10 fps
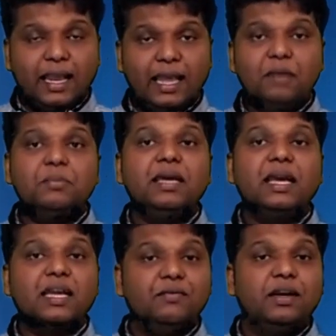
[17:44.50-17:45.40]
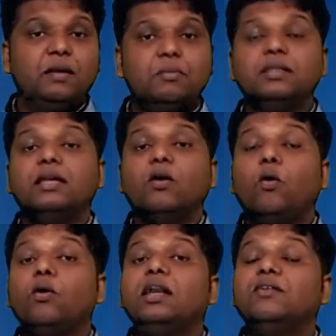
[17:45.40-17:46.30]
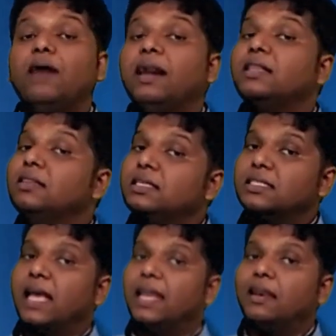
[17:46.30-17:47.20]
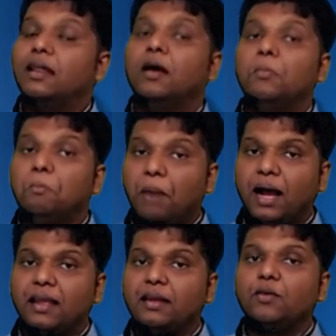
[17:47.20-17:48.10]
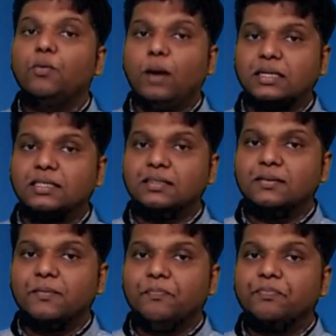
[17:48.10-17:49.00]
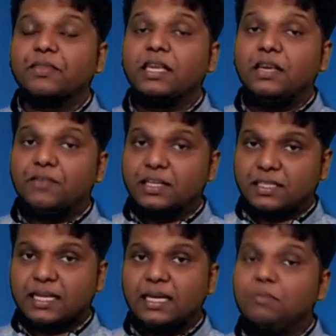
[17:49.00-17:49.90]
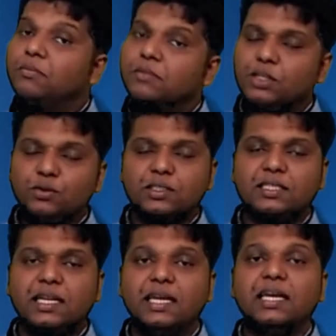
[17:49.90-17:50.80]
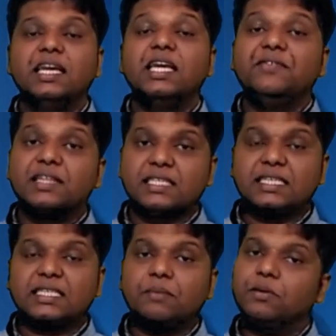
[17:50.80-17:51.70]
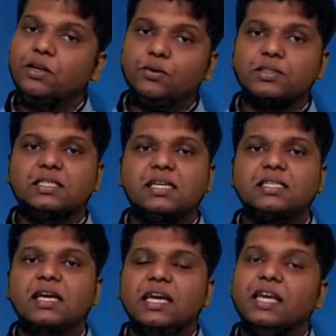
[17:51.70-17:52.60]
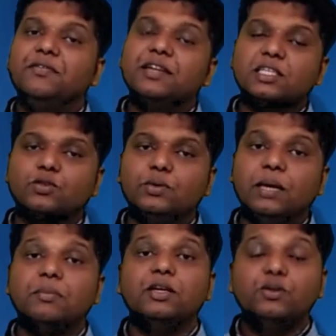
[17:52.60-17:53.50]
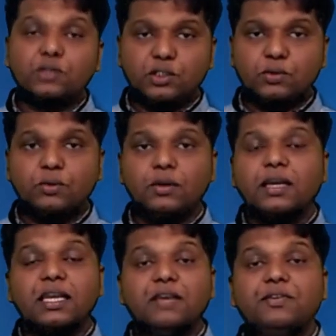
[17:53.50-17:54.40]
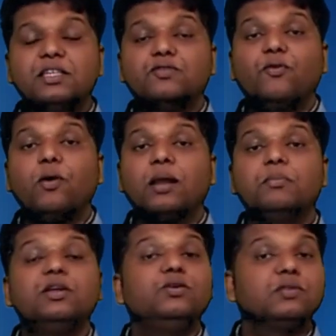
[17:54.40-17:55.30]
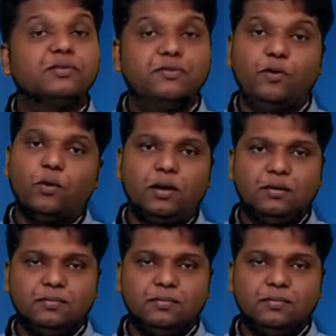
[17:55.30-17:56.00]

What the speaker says: n be a given number, then on dividing this n by what? If it is 3m, use 3. If it is 6m, use 6. If it is 2m, use 2. If it is 4m, use 4.